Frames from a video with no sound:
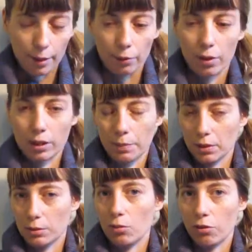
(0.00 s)
I wanted to be able
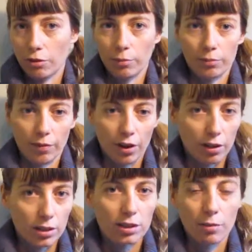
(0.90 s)
to move from
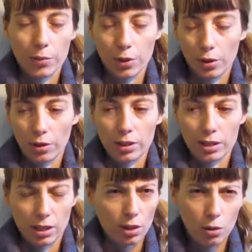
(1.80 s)
various computers, because
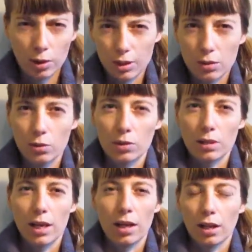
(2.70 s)
I know in a school
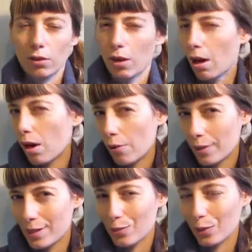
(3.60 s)
setting you're not
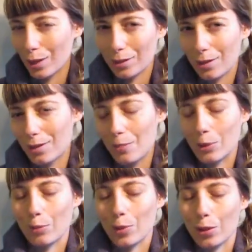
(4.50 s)
always working on the same
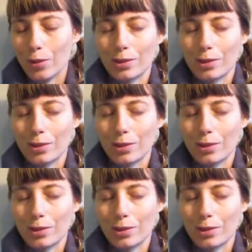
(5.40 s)
computer.